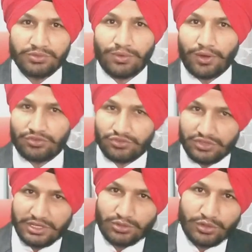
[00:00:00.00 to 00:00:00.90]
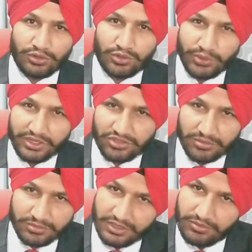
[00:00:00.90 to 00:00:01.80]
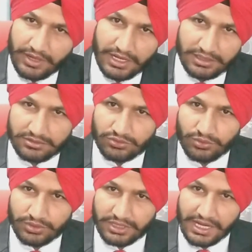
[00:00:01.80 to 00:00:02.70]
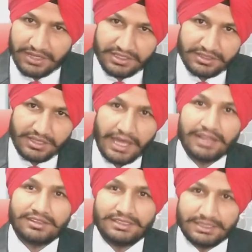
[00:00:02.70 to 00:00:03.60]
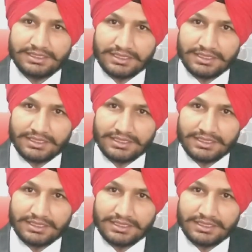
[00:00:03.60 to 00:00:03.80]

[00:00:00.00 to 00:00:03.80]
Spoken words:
fortunate or doing something well, to getting healthy.